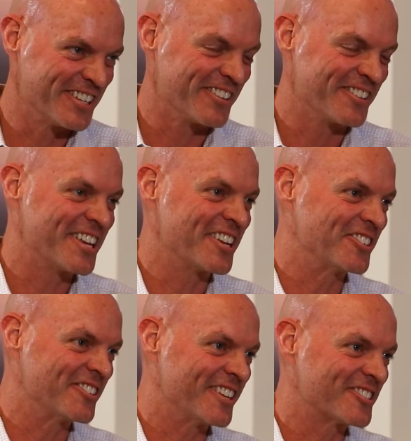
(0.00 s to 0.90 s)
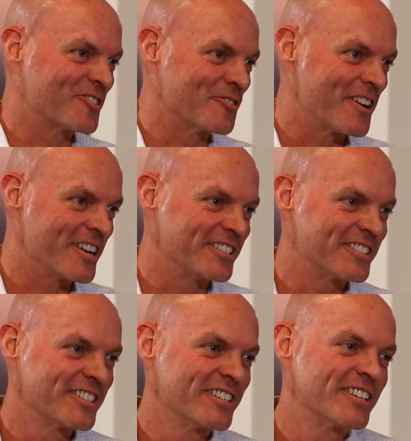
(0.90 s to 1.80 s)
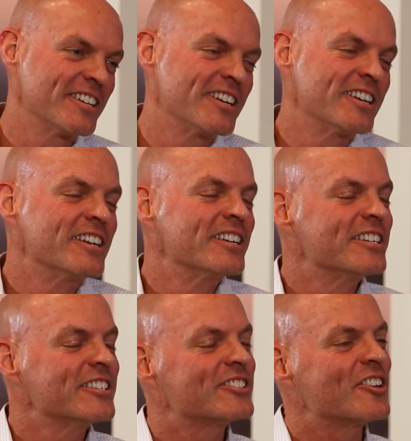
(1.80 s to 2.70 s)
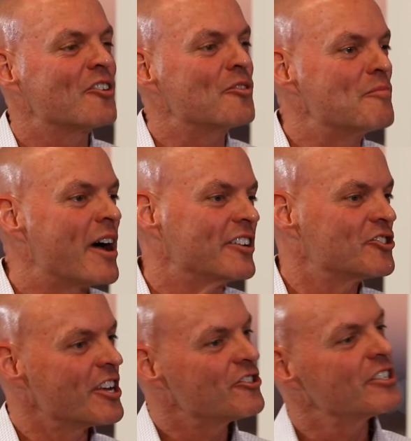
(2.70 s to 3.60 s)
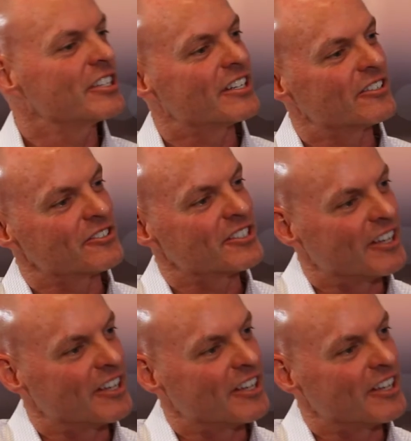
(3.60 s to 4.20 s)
No, thank you. That's great. So, Mike, changing gears